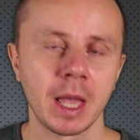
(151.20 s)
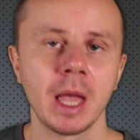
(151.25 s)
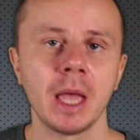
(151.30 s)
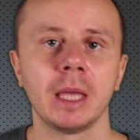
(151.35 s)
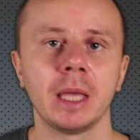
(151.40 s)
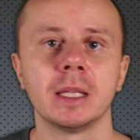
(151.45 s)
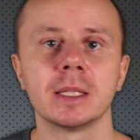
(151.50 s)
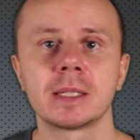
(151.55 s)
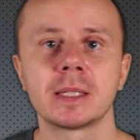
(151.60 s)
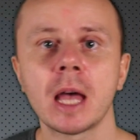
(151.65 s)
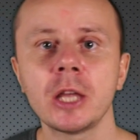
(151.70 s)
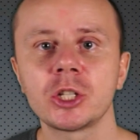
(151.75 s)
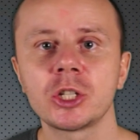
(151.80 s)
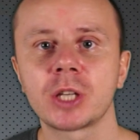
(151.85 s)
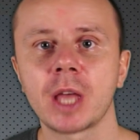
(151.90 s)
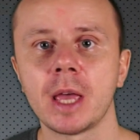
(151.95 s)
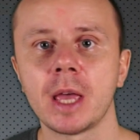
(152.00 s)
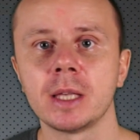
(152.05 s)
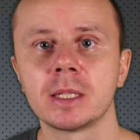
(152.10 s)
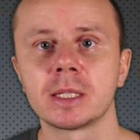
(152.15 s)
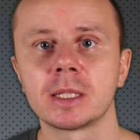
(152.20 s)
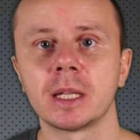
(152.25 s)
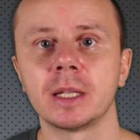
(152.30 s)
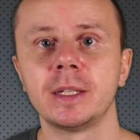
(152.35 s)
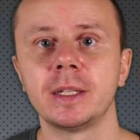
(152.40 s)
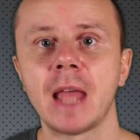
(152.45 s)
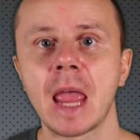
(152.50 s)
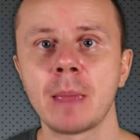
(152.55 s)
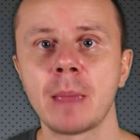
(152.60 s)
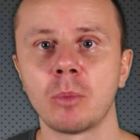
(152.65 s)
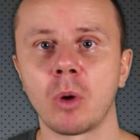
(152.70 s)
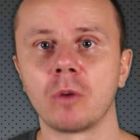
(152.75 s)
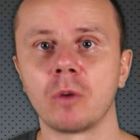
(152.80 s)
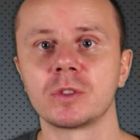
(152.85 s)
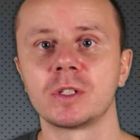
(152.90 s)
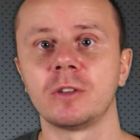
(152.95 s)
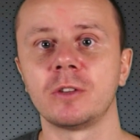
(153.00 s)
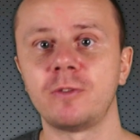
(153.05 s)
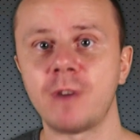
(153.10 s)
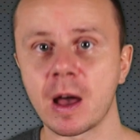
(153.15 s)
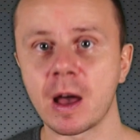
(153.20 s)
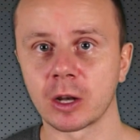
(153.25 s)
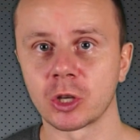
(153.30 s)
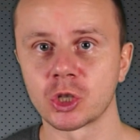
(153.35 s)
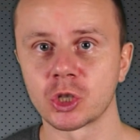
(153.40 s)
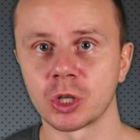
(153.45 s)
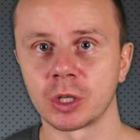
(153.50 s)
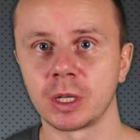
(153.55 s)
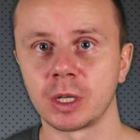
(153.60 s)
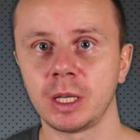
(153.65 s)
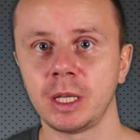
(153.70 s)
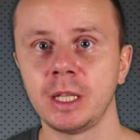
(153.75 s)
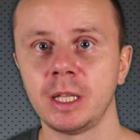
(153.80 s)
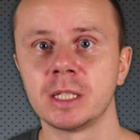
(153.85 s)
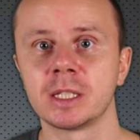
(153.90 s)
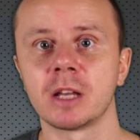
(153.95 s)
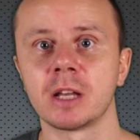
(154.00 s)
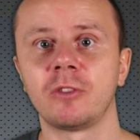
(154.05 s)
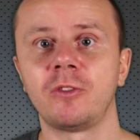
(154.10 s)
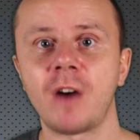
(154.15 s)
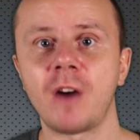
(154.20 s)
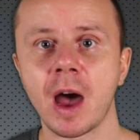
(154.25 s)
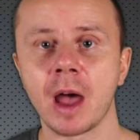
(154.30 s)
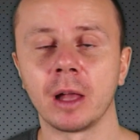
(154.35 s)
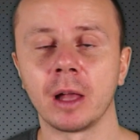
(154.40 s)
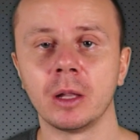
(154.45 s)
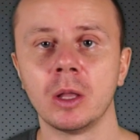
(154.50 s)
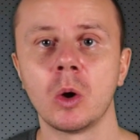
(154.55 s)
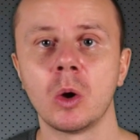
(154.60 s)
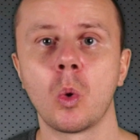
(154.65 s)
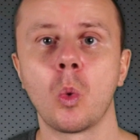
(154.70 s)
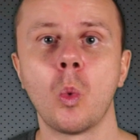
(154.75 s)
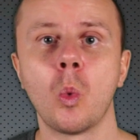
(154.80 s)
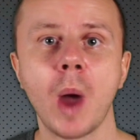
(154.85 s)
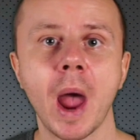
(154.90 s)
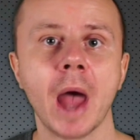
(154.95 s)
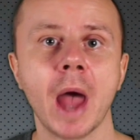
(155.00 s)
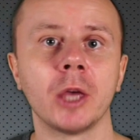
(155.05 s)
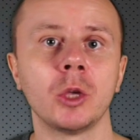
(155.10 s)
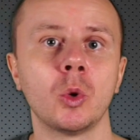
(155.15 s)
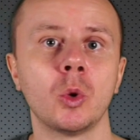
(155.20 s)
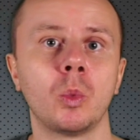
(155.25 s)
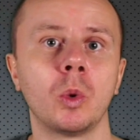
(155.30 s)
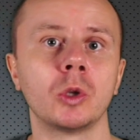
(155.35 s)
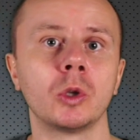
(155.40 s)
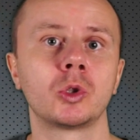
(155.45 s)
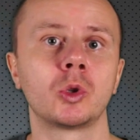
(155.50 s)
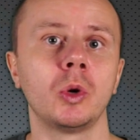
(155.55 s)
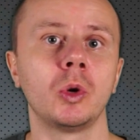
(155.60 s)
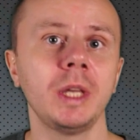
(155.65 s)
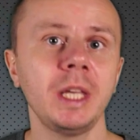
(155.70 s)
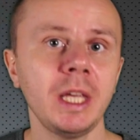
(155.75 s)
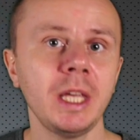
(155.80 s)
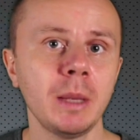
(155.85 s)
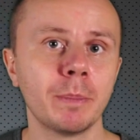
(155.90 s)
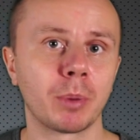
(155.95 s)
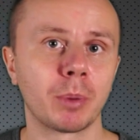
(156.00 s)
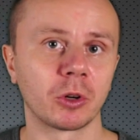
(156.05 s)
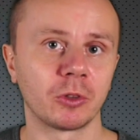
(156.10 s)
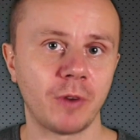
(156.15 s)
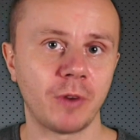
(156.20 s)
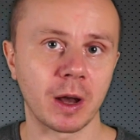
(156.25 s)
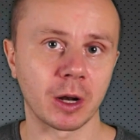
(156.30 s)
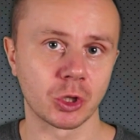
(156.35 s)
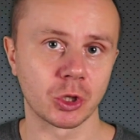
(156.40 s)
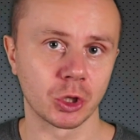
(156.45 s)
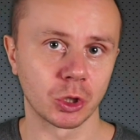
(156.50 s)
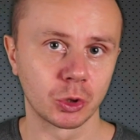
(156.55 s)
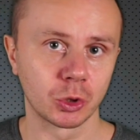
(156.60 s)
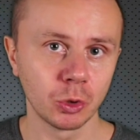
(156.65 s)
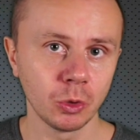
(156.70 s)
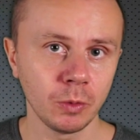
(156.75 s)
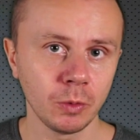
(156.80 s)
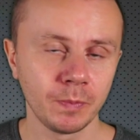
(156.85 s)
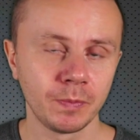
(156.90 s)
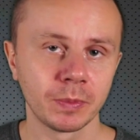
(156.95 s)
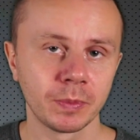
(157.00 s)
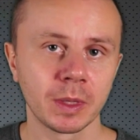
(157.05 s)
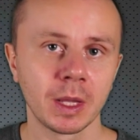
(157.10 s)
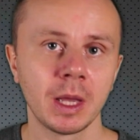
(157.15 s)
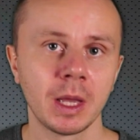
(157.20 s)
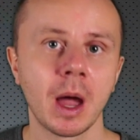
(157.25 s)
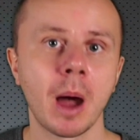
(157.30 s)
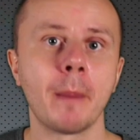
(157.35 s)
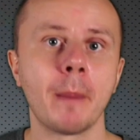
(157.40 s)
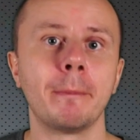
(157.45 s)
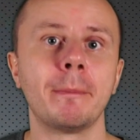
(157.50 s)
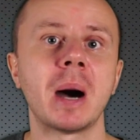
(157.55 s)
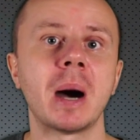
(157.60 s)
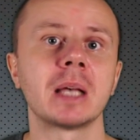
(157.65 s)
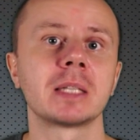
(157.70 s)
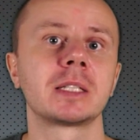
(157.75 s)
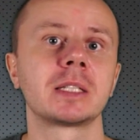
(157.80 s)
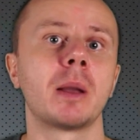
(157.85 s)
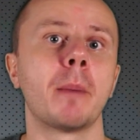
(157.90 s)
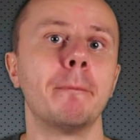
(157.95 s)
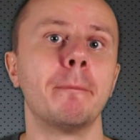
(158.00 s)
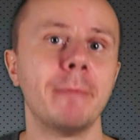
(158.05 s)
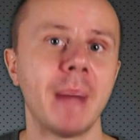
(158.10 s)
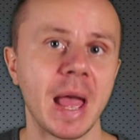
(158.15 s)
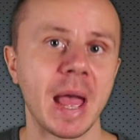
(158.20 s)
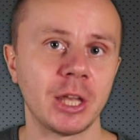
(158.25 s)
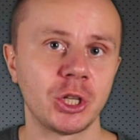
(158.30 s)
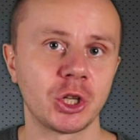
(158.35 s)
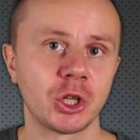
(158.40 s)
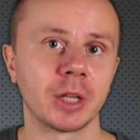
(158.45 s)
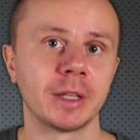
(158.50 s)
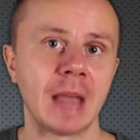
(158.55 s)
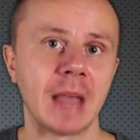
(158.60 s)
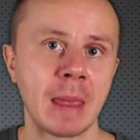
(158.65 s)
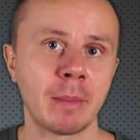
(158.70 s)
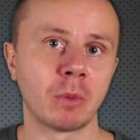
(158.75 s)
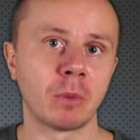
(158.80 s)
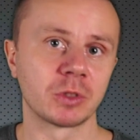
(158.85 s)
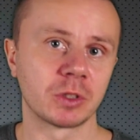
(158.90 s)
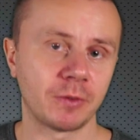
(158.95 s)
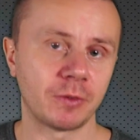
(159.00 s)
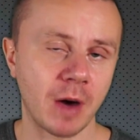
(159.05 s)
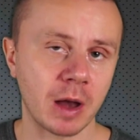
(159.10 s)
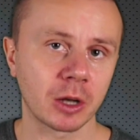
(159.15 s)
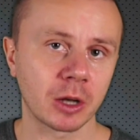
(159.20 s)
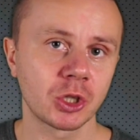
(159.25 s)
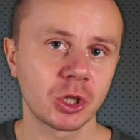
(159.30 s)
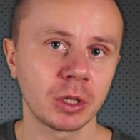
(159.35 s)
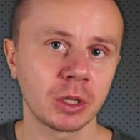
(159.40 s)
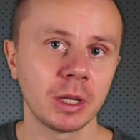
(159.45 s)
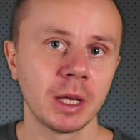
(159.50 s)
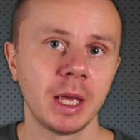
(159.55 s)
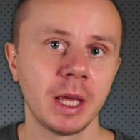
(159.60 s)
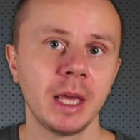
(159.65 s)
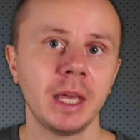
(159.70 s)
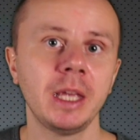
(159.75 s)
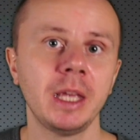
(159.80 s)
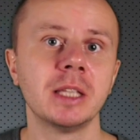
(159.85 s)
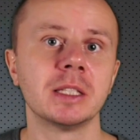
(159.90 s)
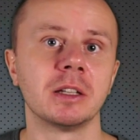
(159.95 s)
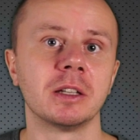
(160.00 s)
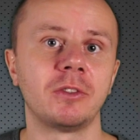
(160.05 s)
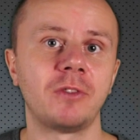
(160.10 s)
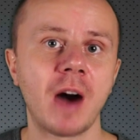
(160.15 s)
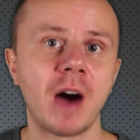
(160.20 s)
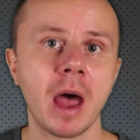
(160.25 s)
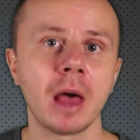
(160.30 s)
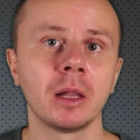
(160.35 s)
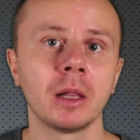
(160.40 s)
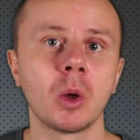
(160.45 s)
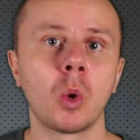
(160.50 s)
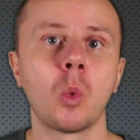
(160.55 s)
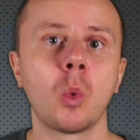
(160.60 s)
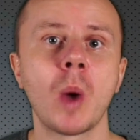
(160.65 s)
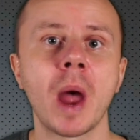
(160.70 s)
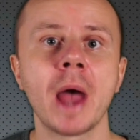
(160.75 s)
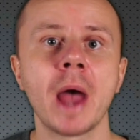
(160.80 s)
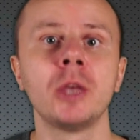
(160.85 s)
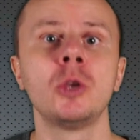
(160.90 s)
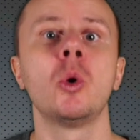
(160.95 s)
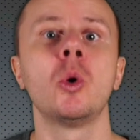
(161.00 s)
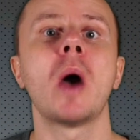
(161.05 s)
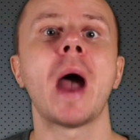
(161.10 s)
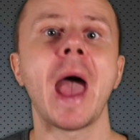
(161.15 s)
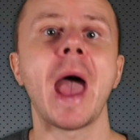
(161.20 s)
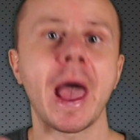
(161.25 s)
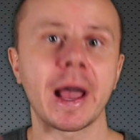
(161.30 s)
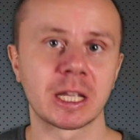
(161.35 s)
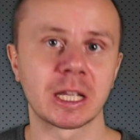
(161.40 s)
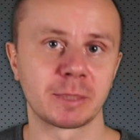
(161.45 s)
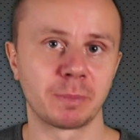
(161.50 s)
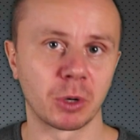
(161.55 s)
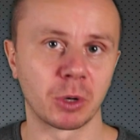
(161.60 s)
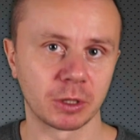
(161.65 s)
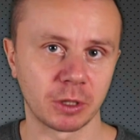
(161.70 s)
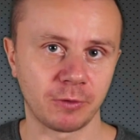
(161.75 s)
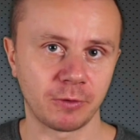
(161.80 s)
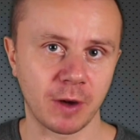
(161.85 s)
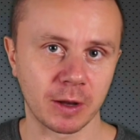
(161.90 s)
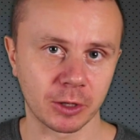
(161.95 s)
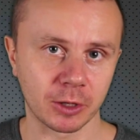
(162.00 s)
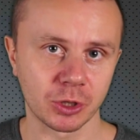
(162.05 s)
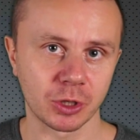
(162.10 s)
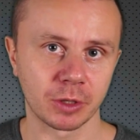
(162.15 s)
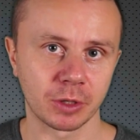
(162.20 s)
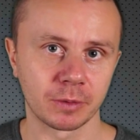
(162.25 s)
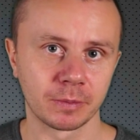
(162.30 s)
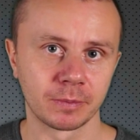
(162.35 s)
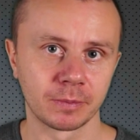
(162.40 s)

In such case, name of the function in the file where you want to import function to must match name of the function in the file where you export the function.